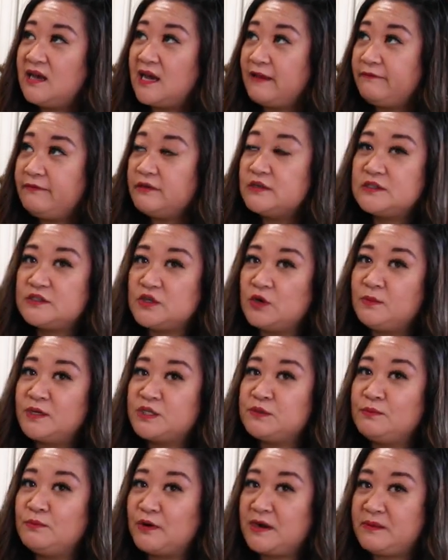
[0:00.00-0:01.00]
I feel so
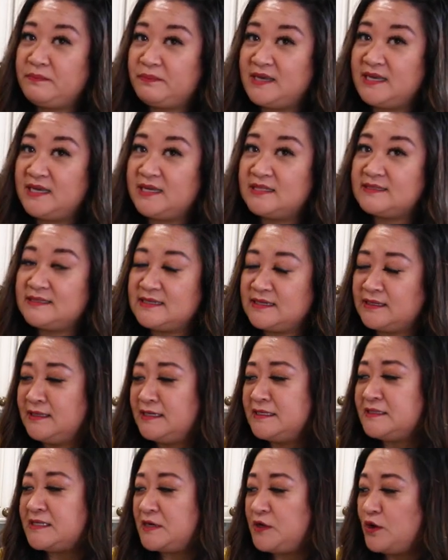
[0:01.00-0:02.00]
much more at peace, and at
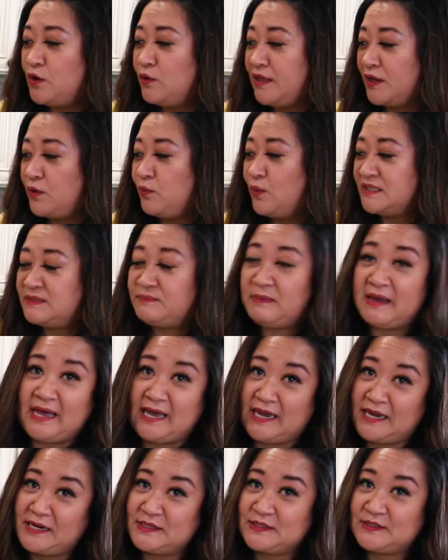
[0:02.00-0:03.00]
least I know like what's
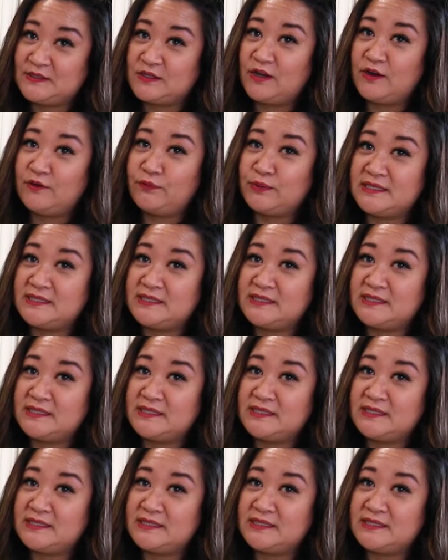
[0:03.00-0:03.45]
behind the stove.